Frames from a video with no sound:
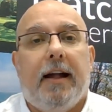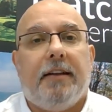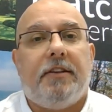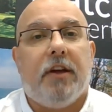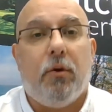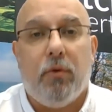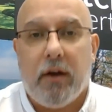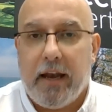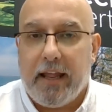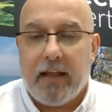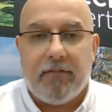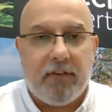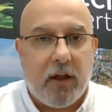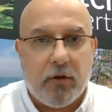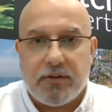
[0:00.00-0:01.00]
Don't
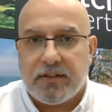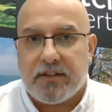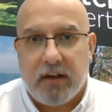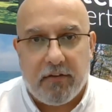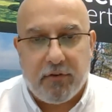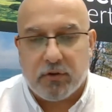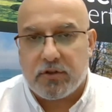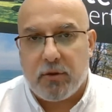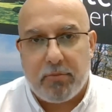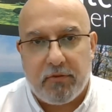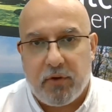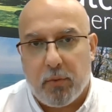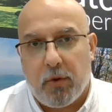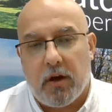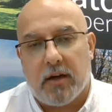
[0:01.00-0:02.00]
leave loads of stuff on top of
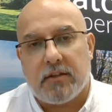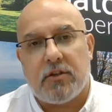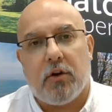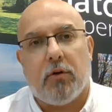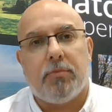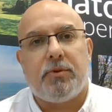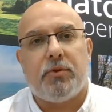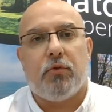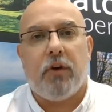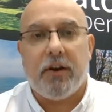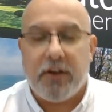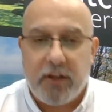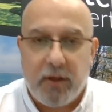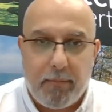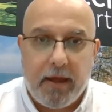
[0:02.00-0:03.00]
your worktops or
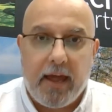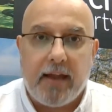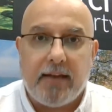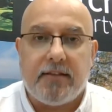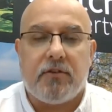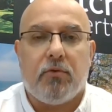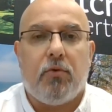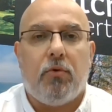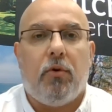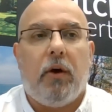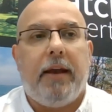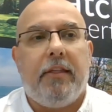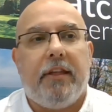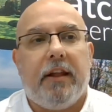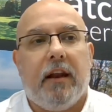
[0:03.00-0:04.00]
under your beds or
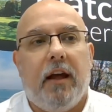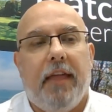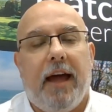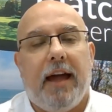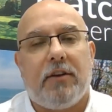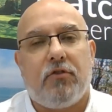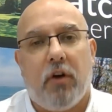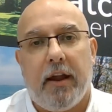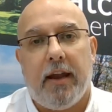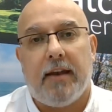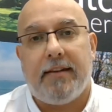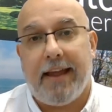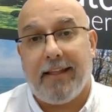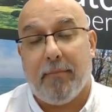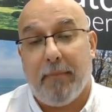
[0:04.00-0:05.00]
anything like that. Try and
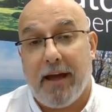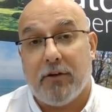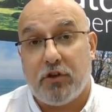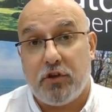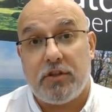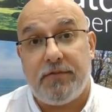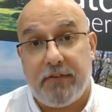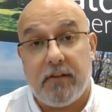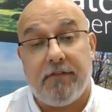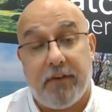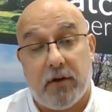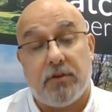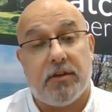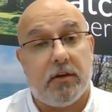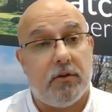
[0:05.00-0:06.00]
take them out just for the
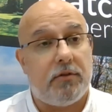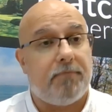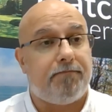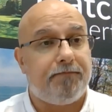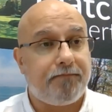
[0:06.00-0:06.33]
photos.